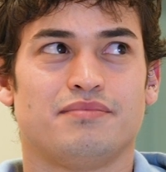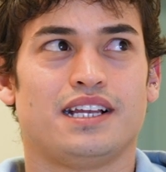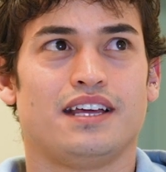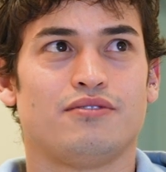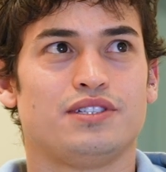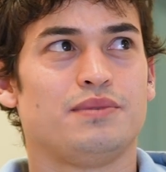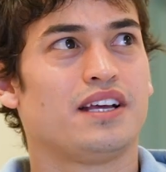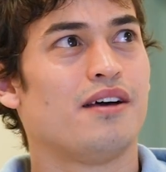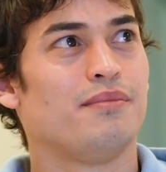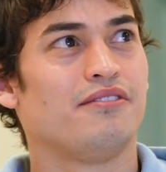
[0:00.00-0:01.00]
ballet was
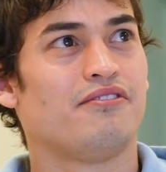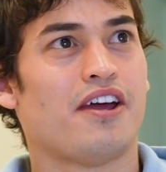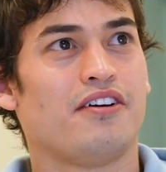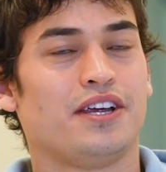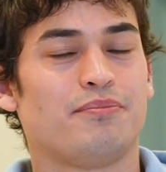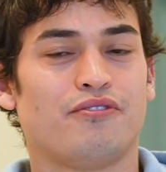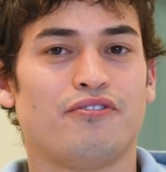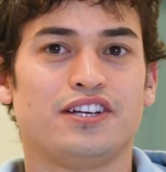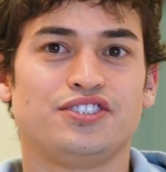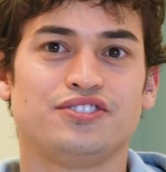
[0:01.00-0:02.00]
becoming very
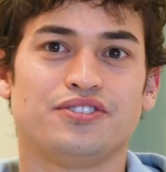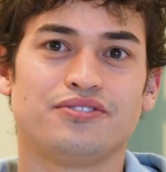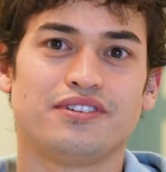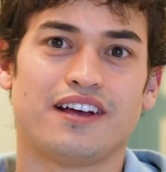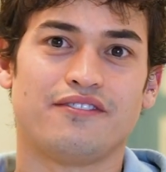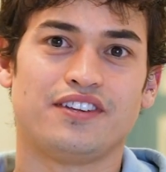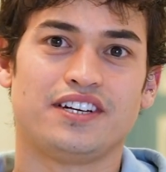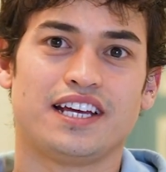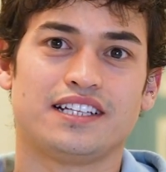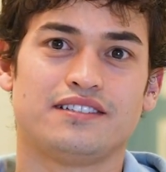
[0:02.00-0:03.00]
professional after
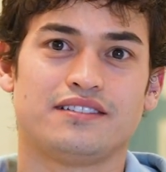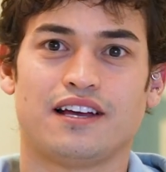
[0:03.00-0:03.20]
that.